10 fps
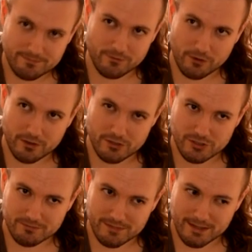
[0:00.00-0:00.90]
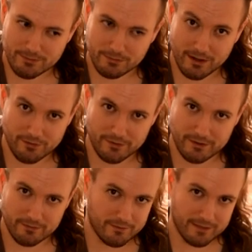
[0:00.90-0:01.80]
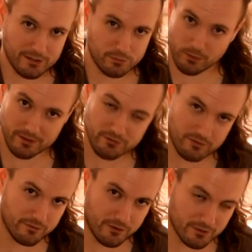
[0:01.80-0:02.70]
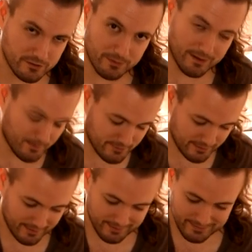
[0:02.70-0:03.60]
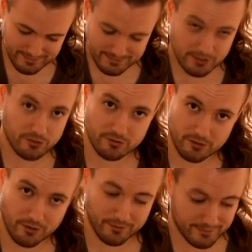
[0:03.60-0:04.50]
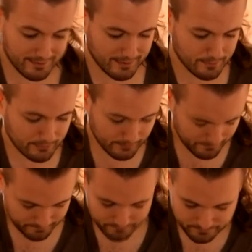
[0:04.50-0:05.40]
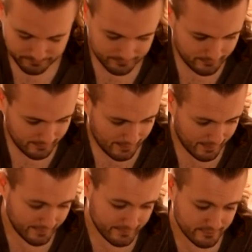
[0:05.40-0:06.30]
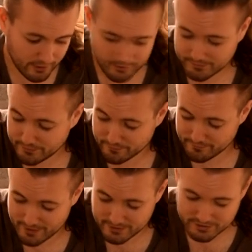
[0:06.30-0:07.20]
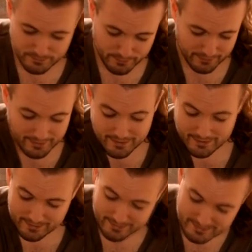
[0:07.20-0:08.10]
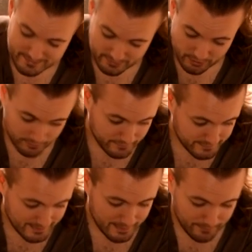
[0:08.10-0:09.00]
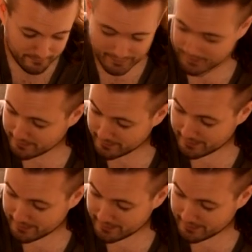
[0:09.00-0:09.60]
furniture table. I think that's what it's referred to on Amazon at least, a Corona table. And there's a lot of different ranges, but this is the coffee table that